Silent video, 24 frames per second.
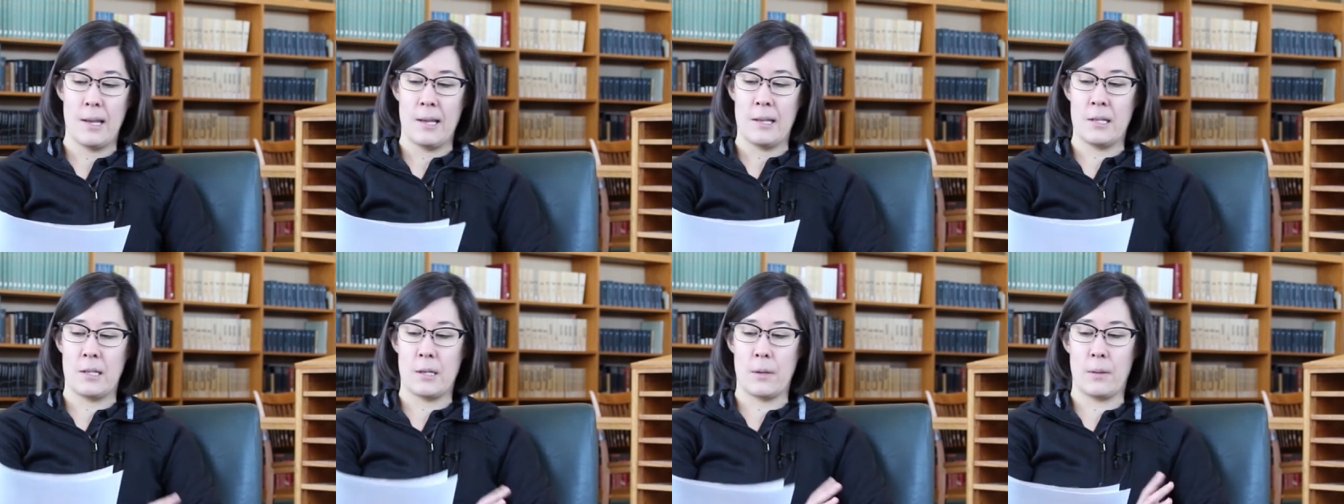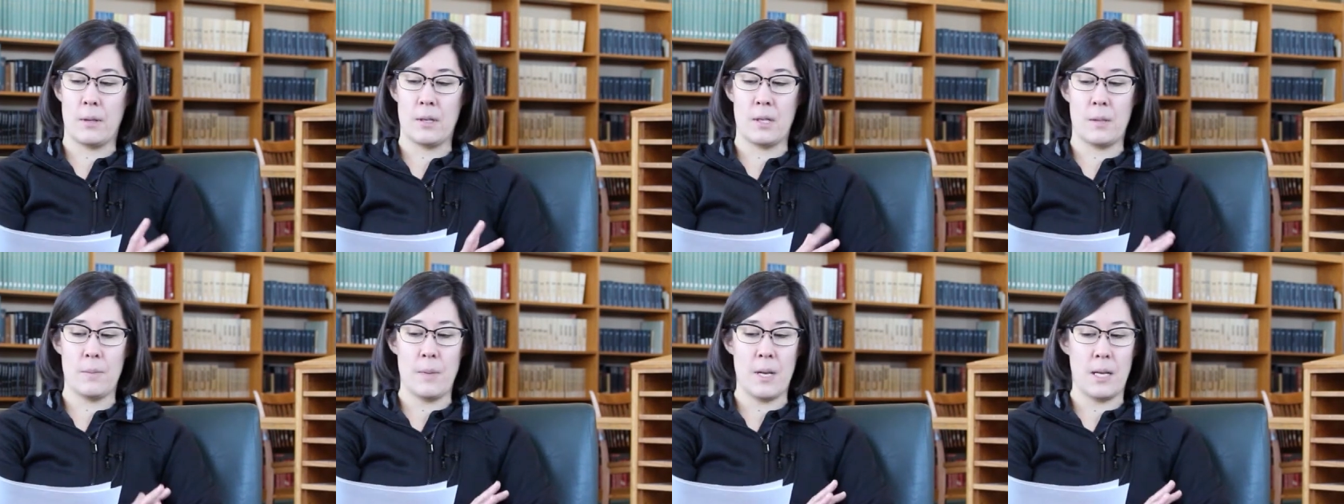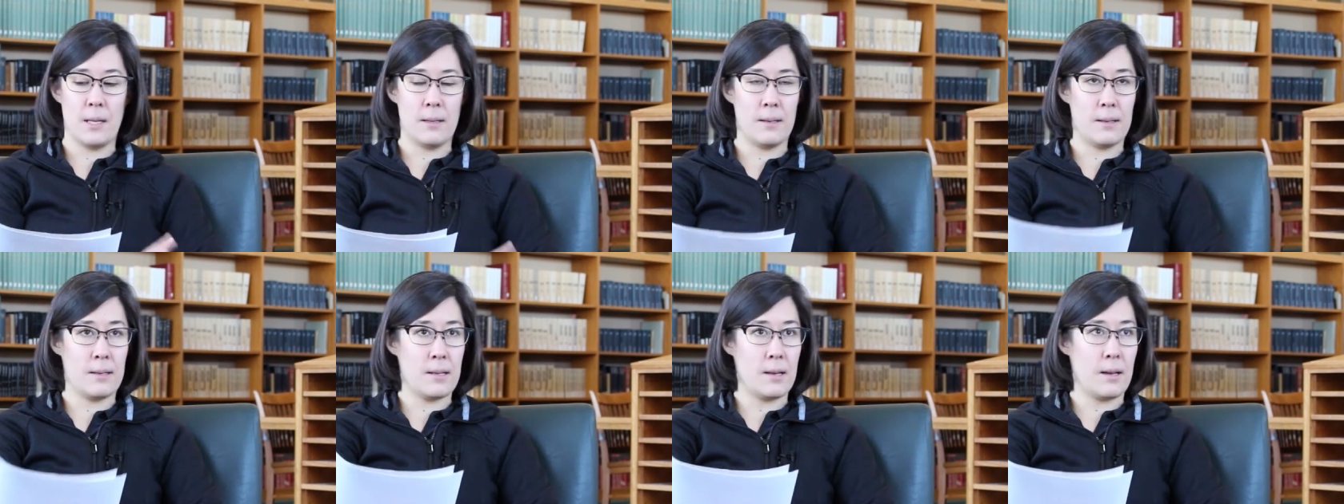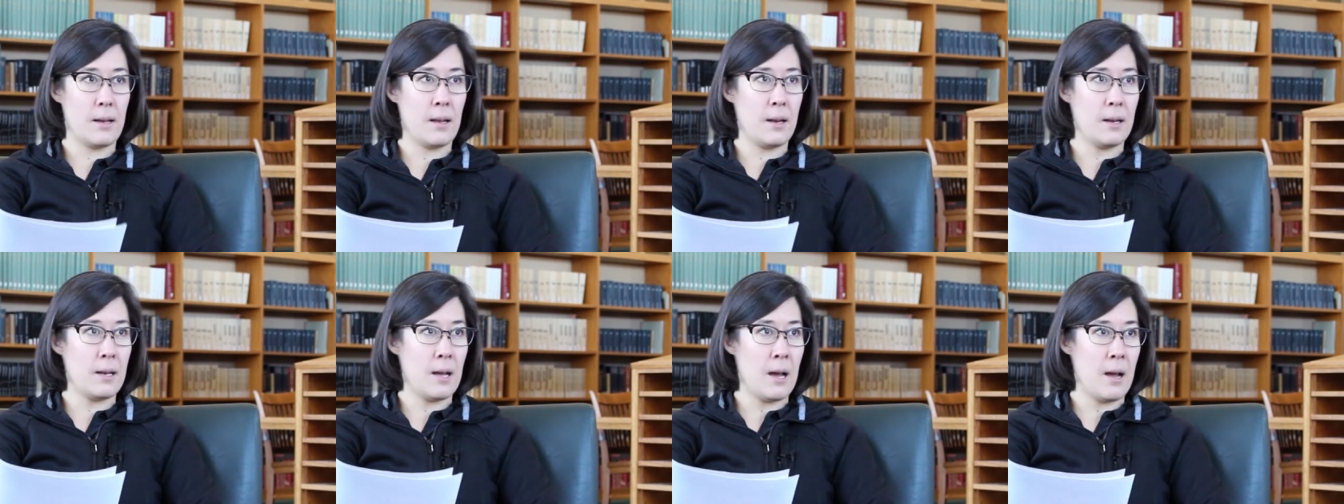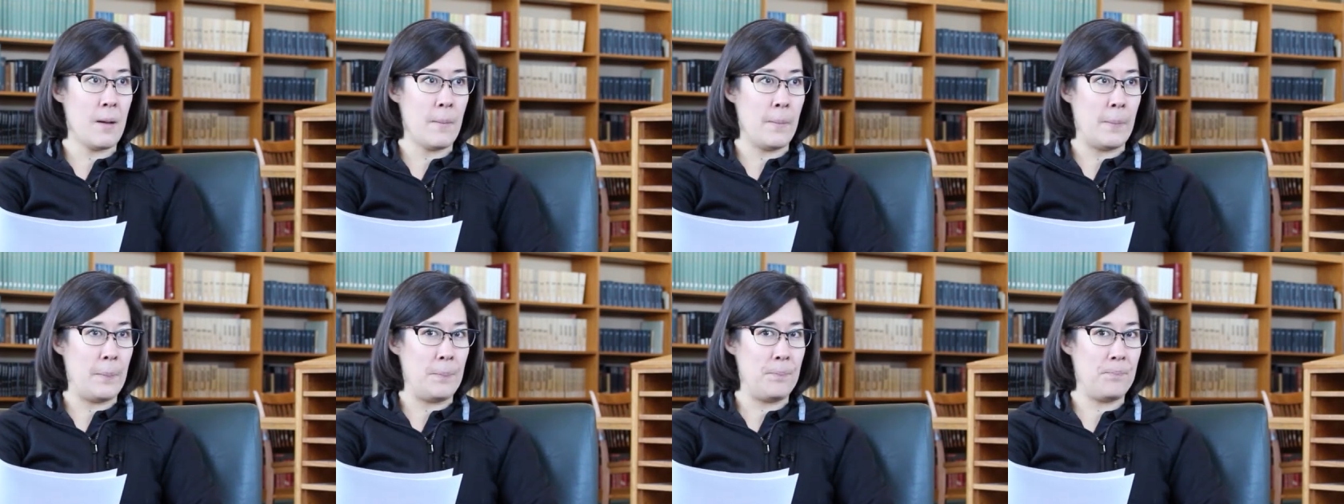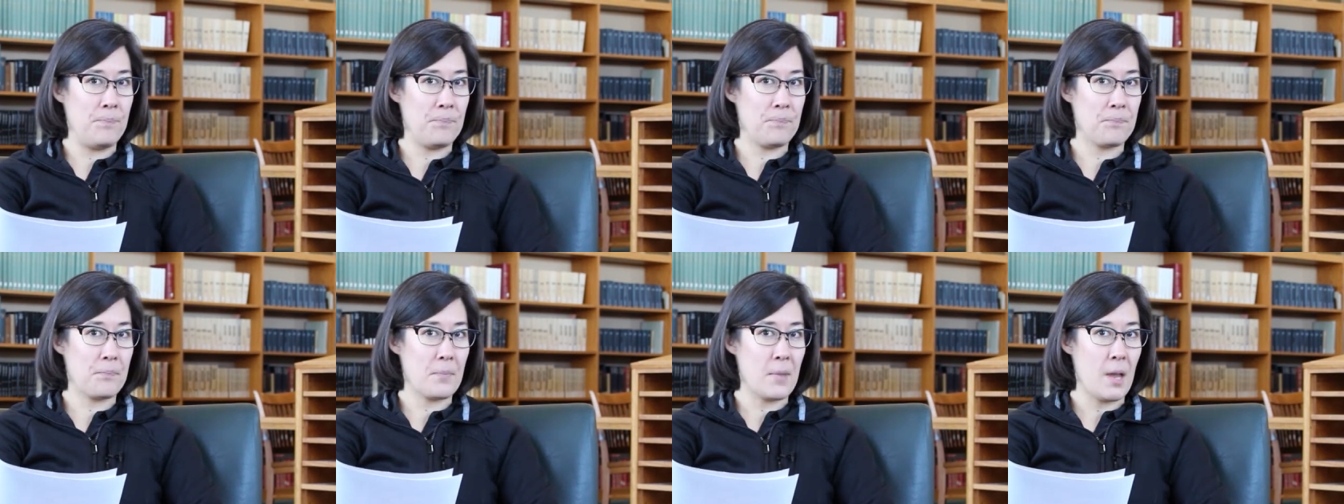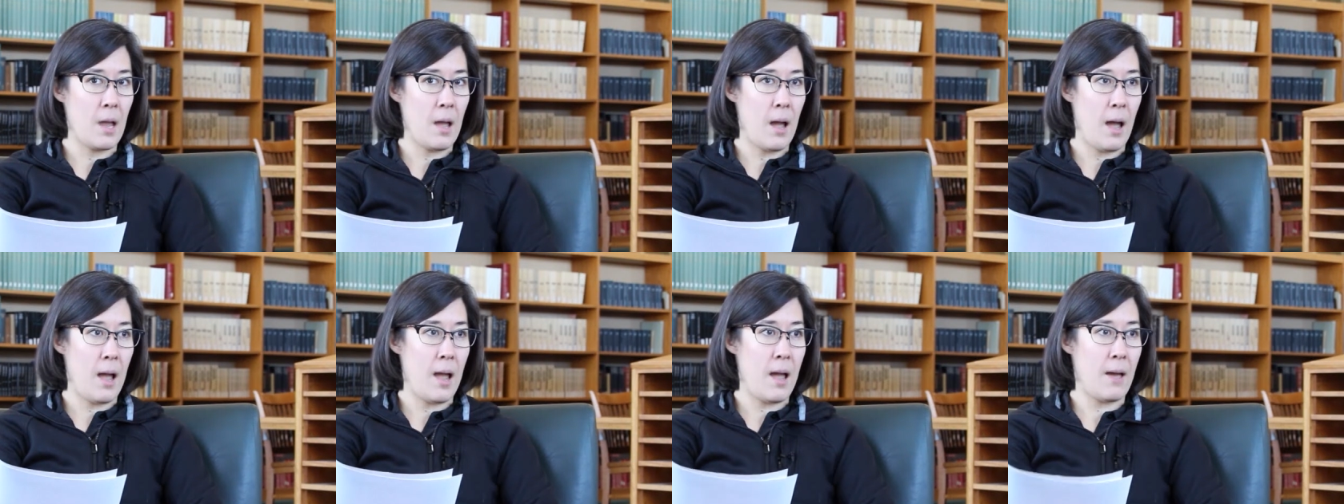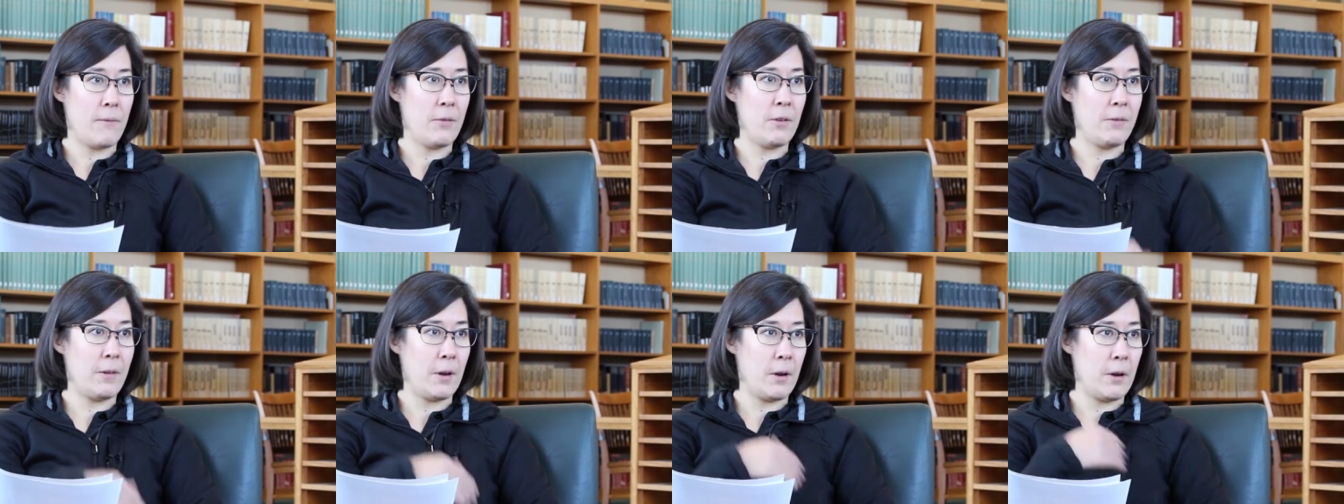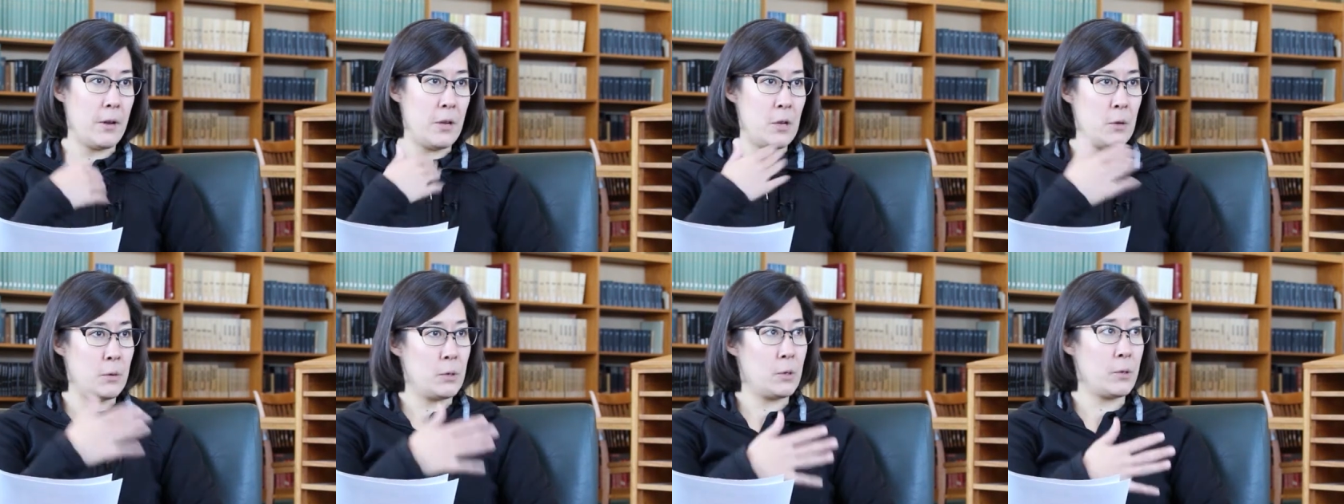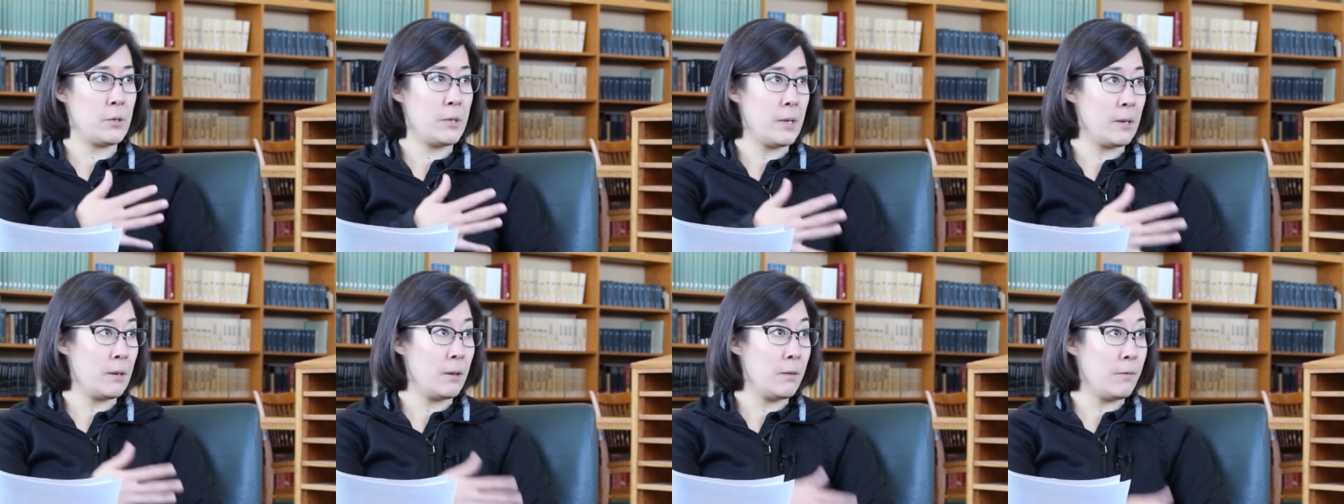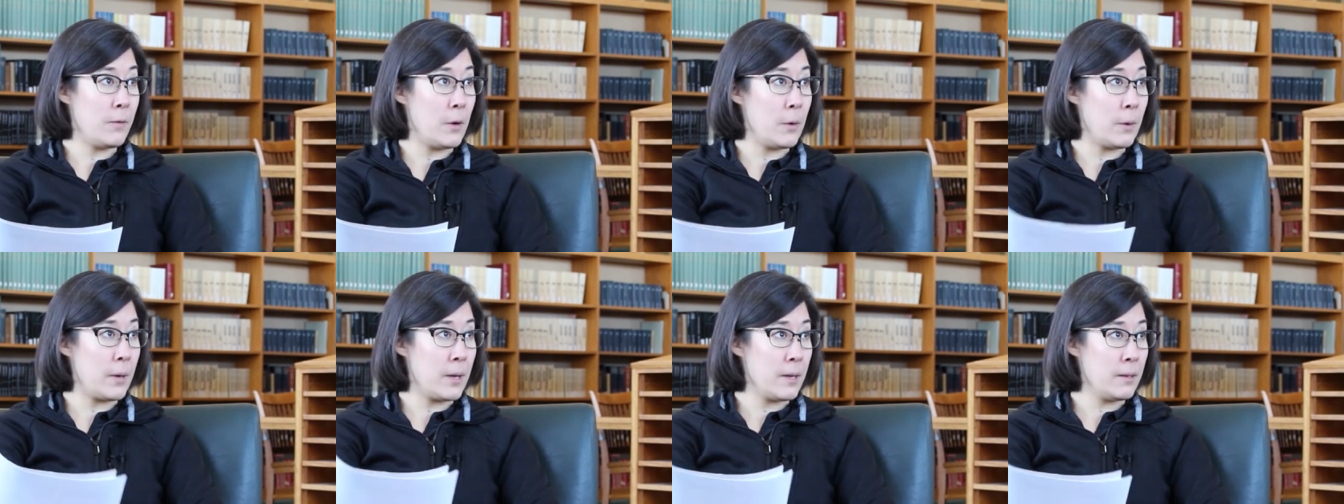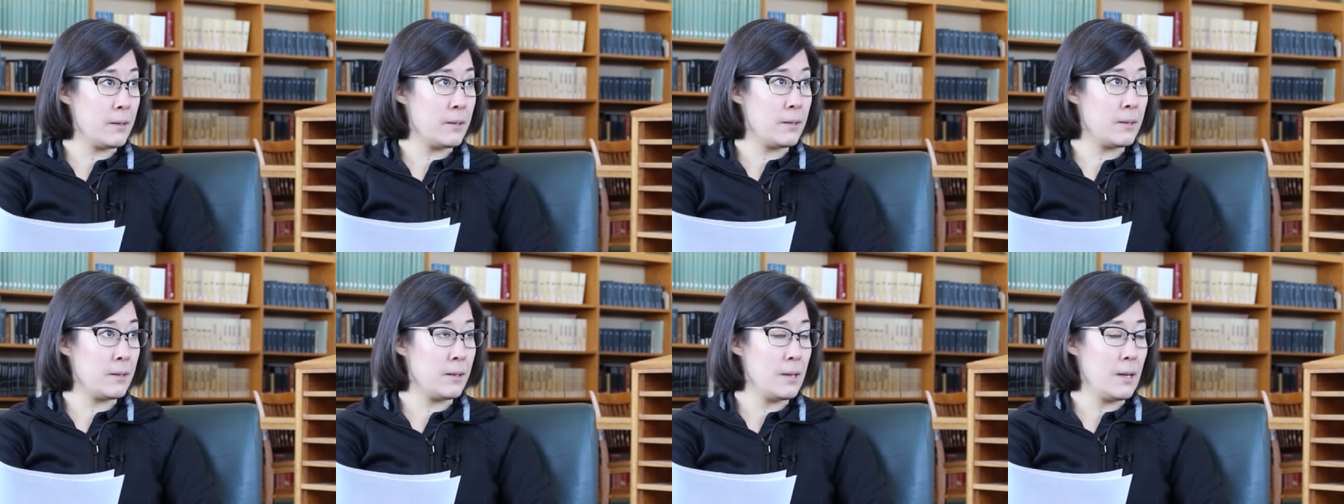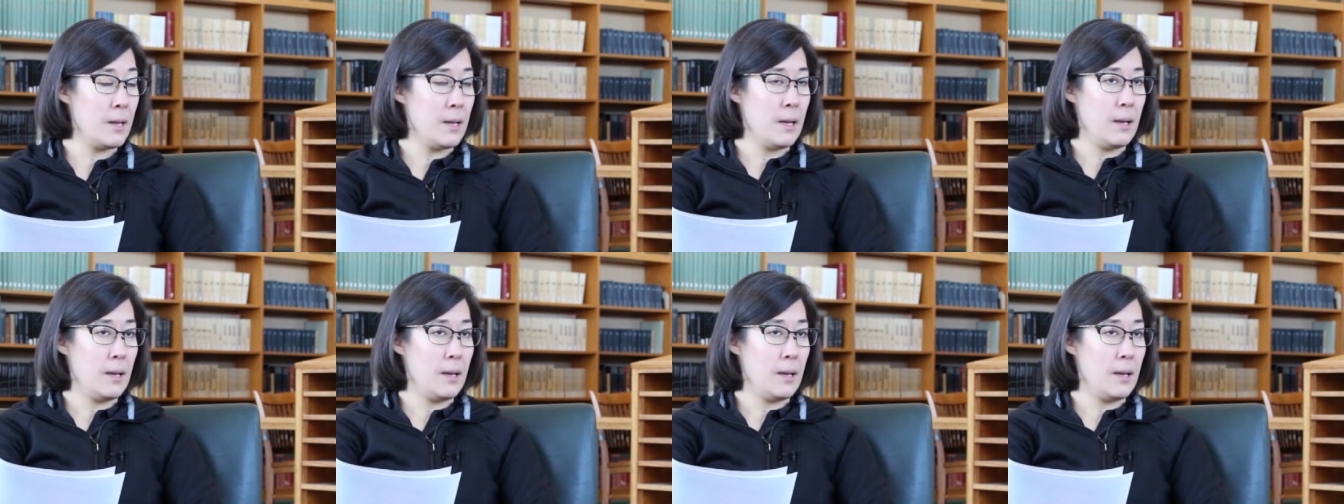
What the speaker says: So this means that I have a very user-centered focus,